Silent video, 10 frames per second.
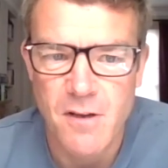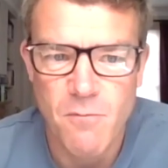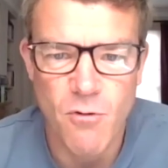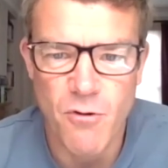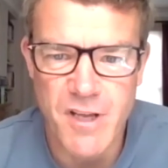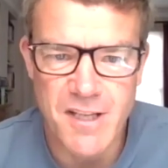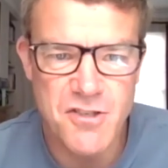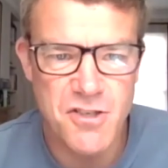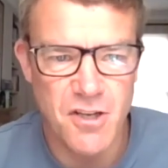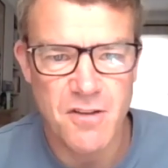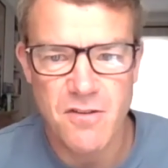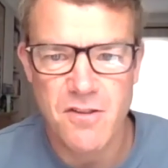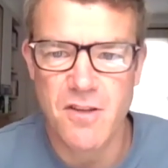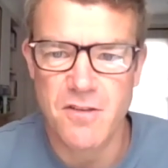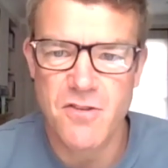we're already into
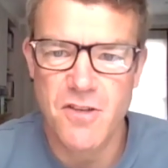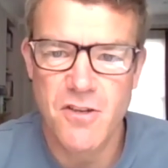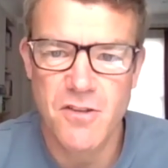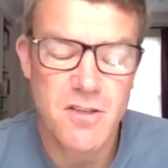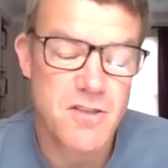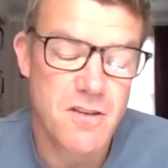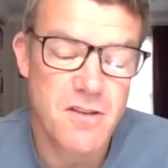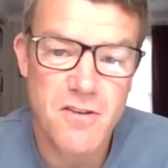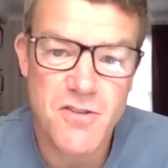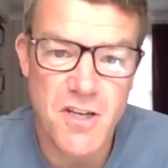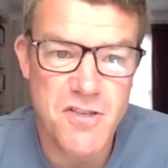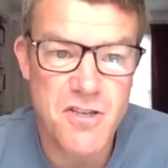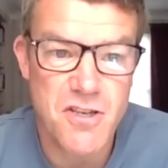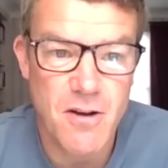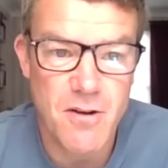this sort of this
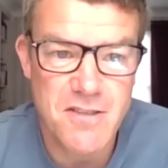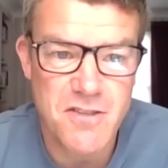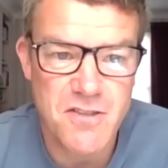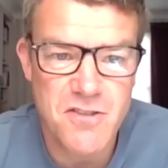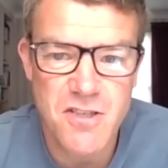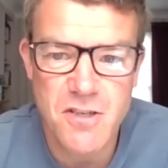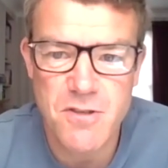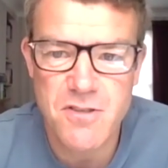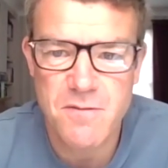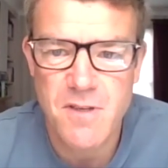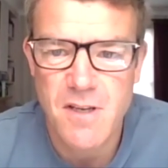transition nowadays is continuous.